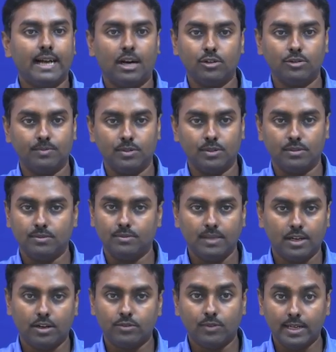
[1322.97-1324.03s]
output, we are
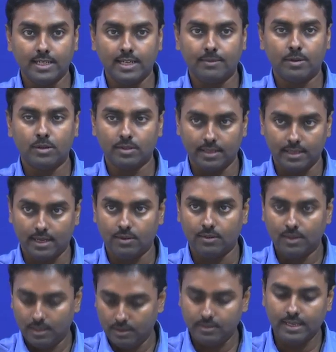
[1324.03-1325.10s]
not worried about
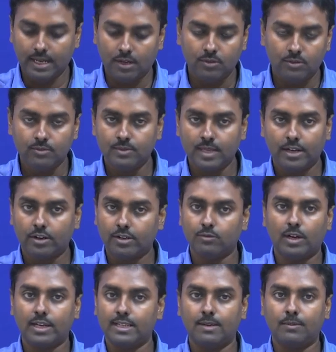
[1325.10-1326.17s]
now we are not
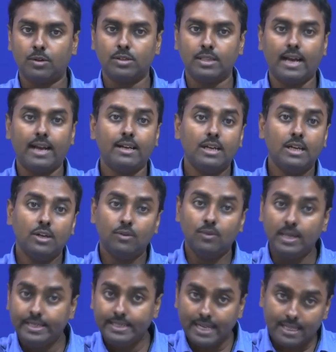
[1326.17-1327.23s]
worried about that. We
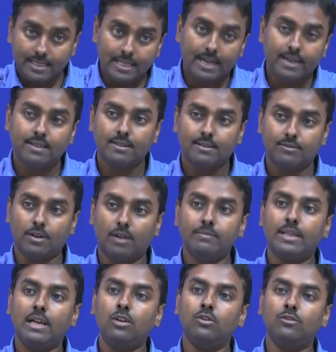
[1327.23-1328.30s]
will take that from
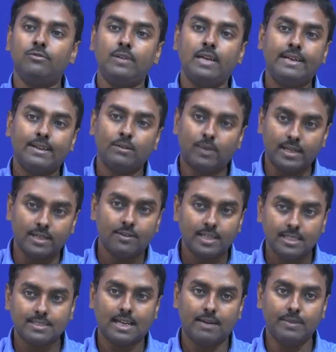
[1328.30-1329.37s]
the loop filter, whatever
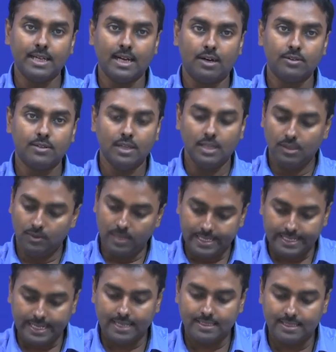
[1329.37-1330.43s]
is coming out, we will
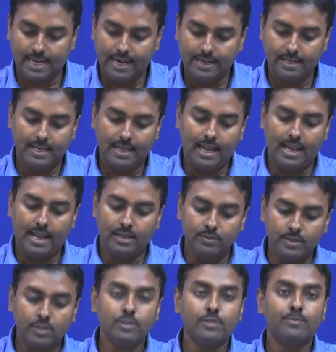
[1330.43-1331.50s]
take that and
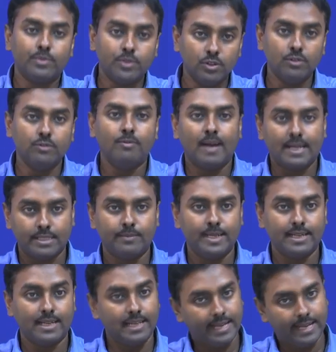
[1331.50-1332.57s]
we could prove
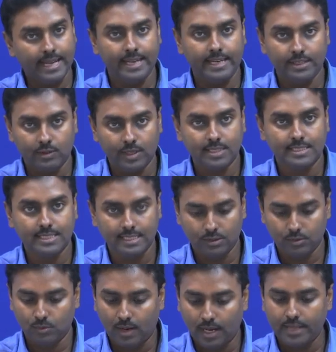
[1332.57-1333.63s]
mathematically. Again you can see
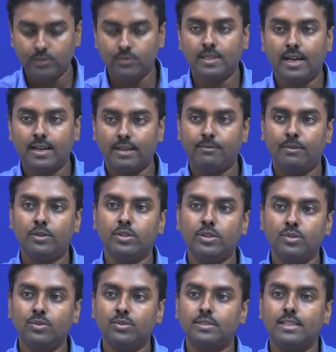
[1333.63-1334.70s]
why we are able to
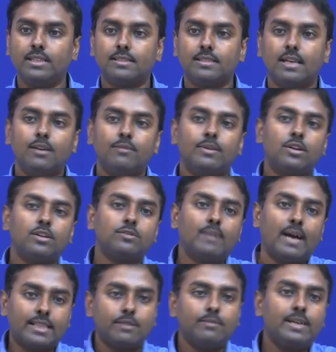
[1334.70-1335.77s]
use this, because
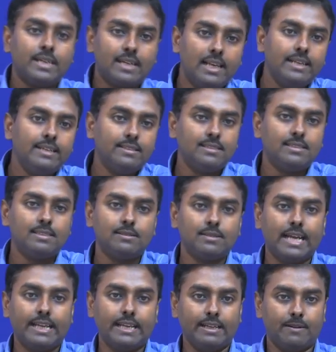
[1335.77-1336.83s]
mathematically this is
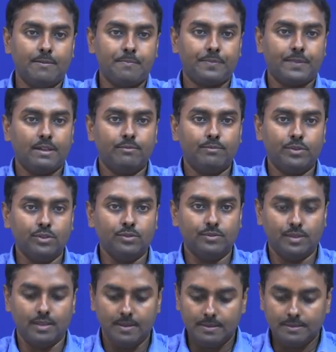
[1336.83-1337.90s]
getting proved.